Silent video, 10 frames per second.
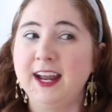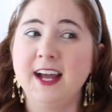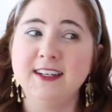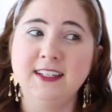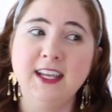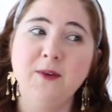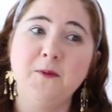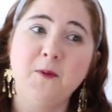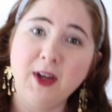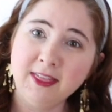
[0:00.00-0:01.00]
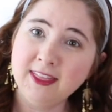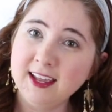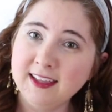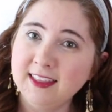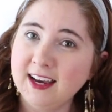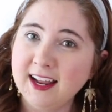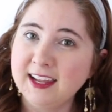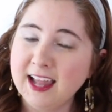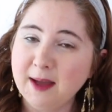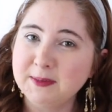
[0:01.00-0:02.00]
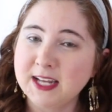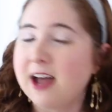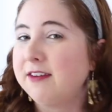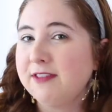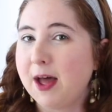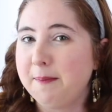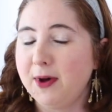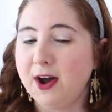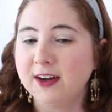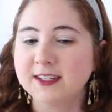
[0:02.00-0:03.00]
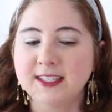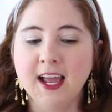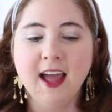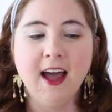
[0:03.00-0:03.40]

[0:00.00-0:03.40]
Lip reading: I did get one thing that I kept out of that box,